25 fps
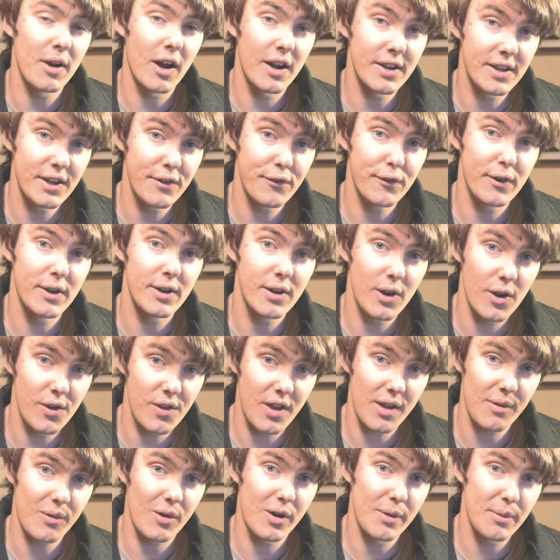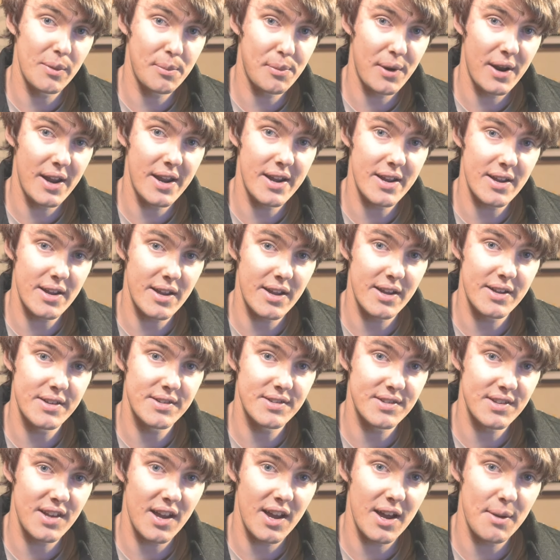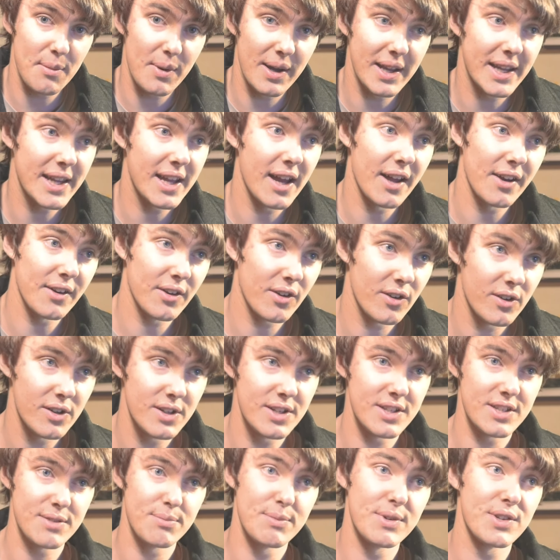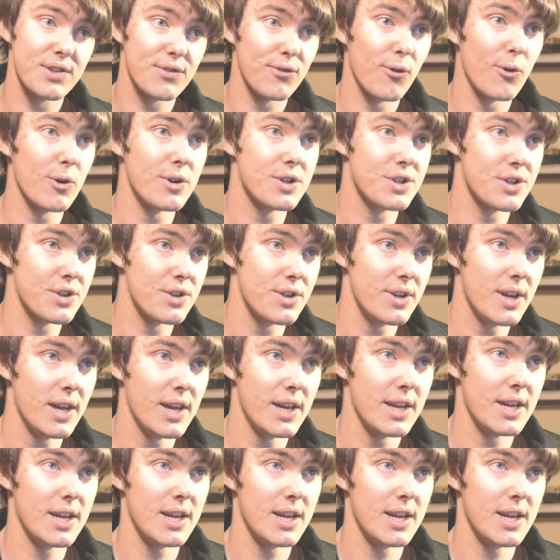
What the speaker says: definitely know that I'm going to be playing as my gun goddess Miss Fortune,